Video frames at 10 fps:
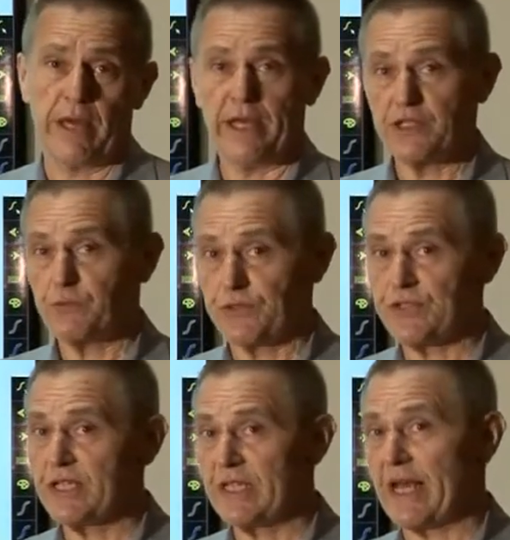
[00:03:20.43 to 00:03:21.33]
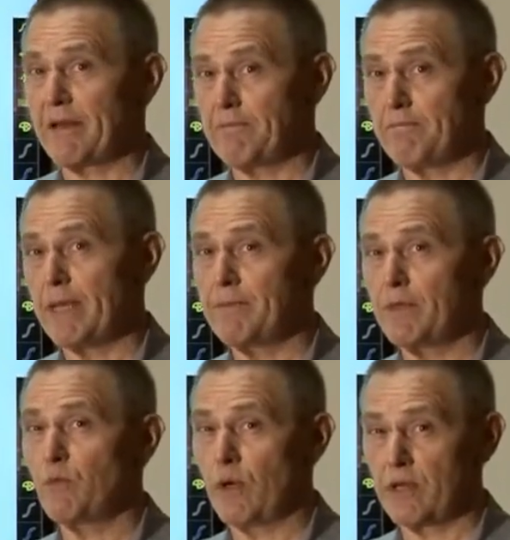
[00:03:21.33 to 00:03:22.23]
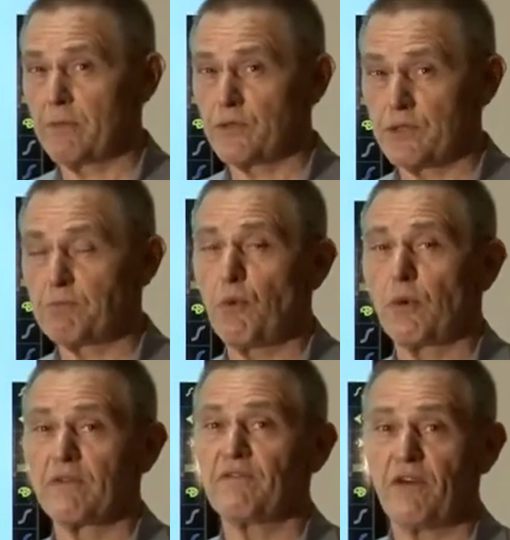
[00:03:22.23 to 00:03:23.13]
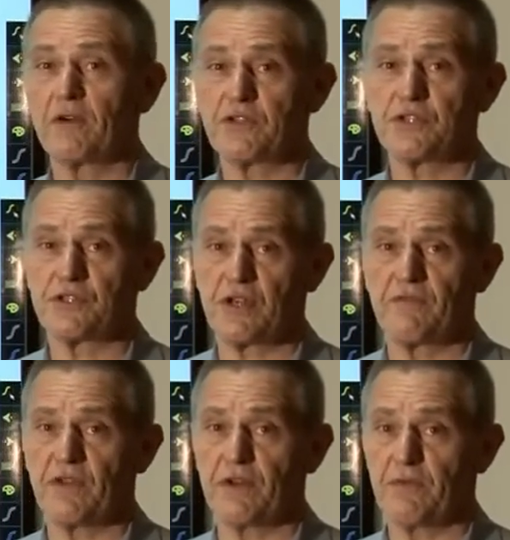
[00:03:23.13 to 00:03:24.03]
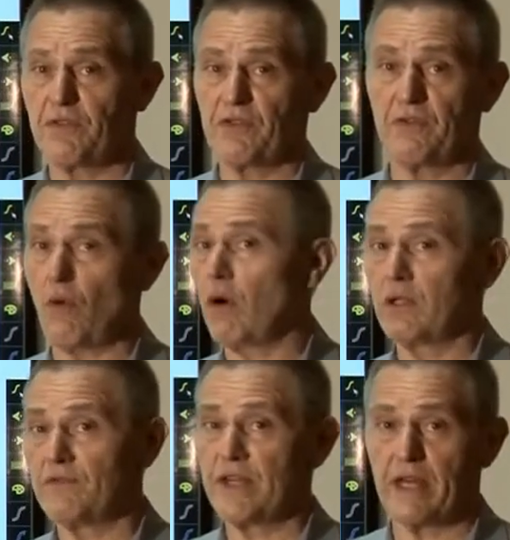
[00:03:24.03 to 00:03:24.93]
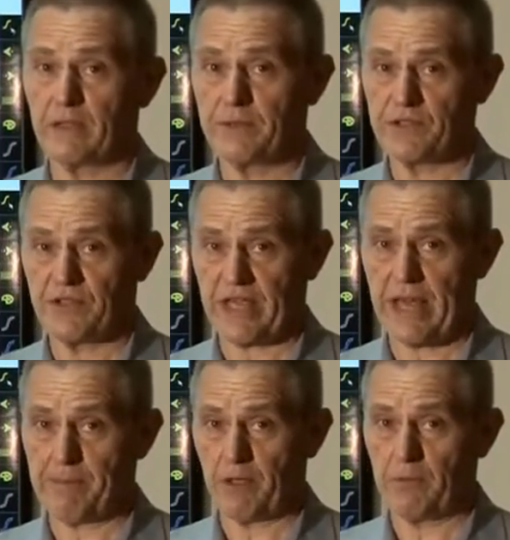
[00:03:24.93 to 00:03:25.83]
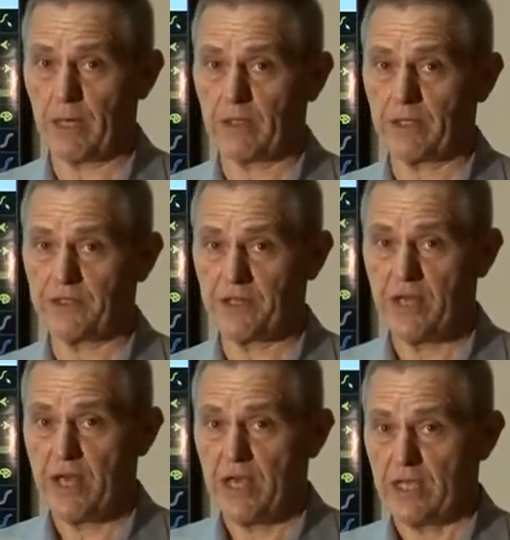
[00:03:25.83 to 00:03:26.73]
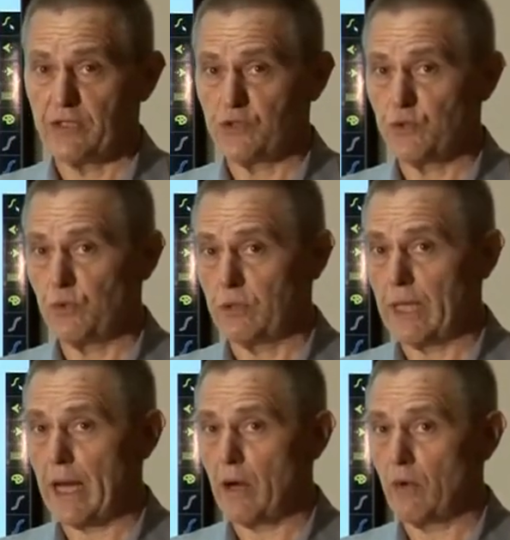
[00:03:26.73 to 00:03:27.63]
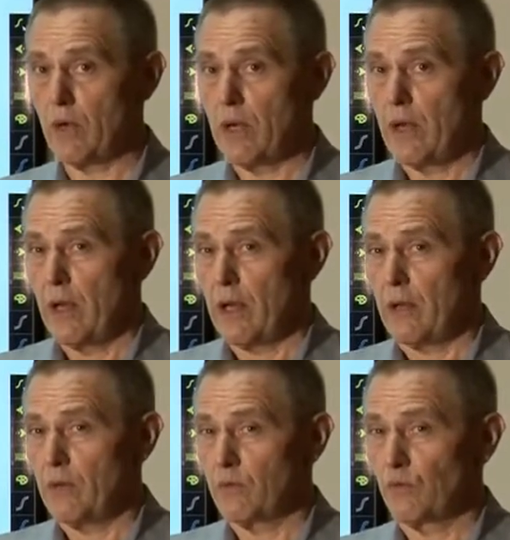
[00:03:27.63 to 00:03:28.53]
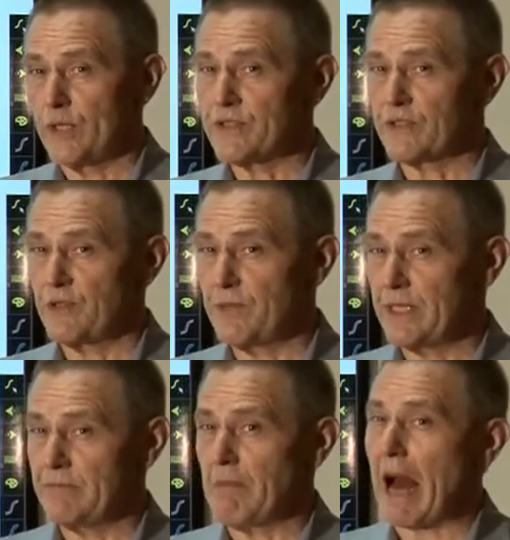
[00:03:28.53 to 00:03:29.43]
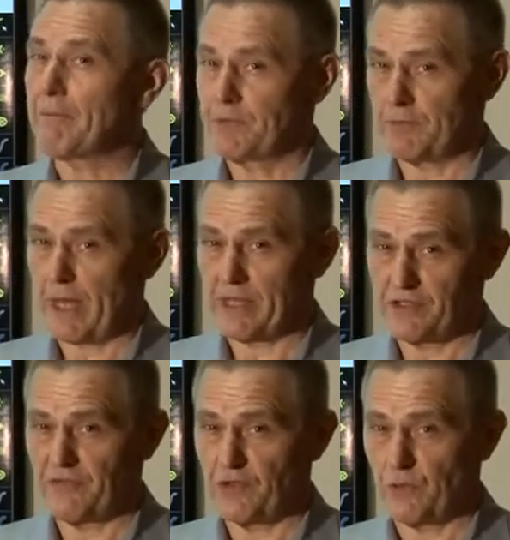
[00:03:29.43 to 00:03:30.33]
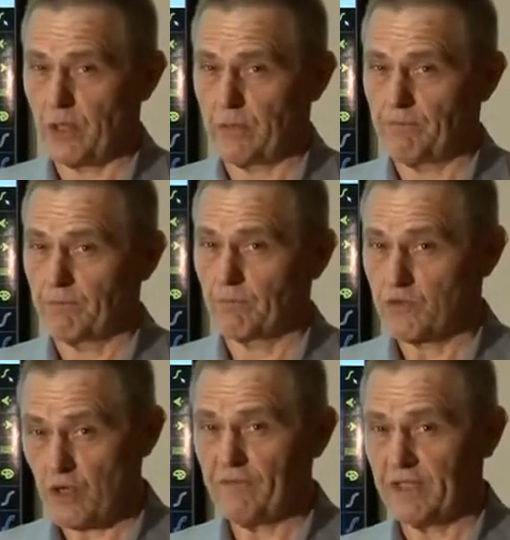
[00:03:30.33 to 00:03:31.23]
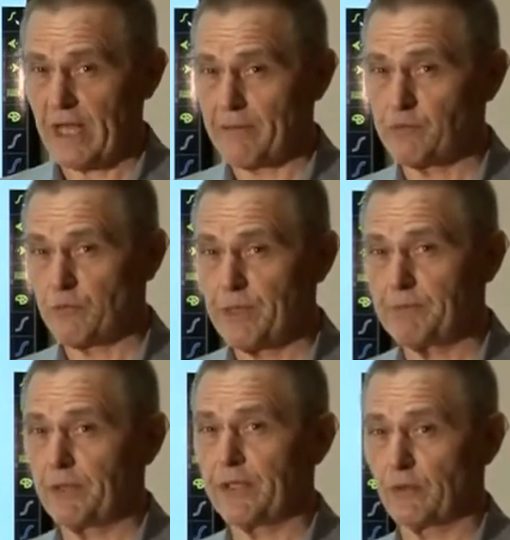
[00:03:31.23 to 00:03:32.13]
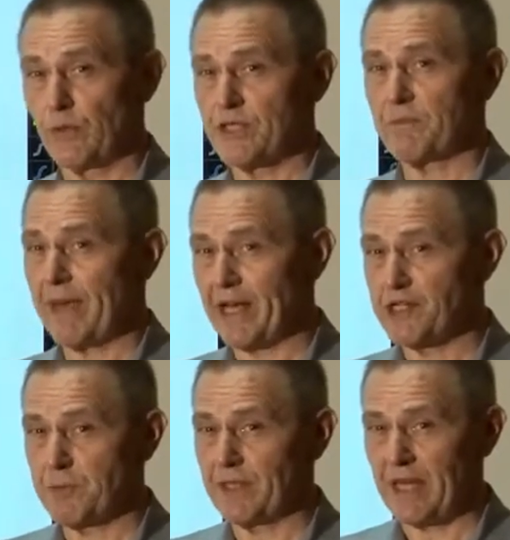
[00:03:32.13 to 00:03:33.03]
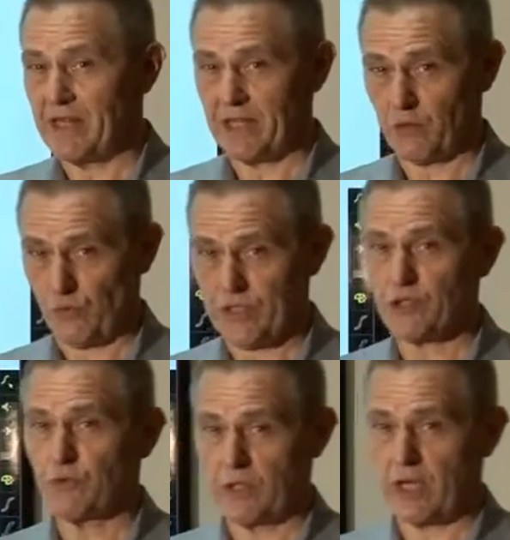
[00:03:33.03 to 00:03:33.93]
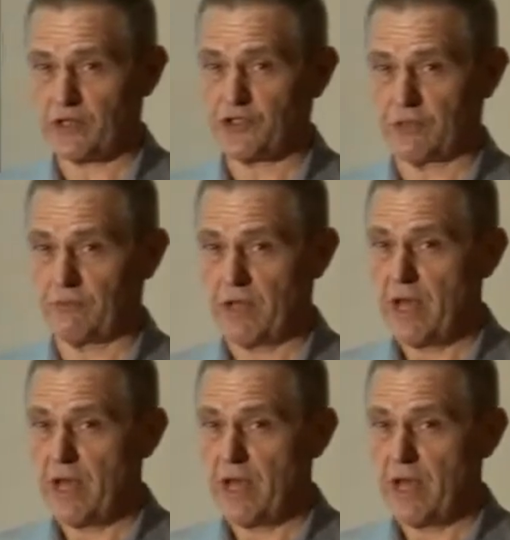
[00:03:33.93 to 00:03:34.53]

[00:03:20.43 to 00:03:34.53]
And as we'll see, that may be one of the most important functions of all of the elements of the capital markets, is to allow risk to be optimized, if you will. Because oftentimes when people hear risk management, they think risk reduction.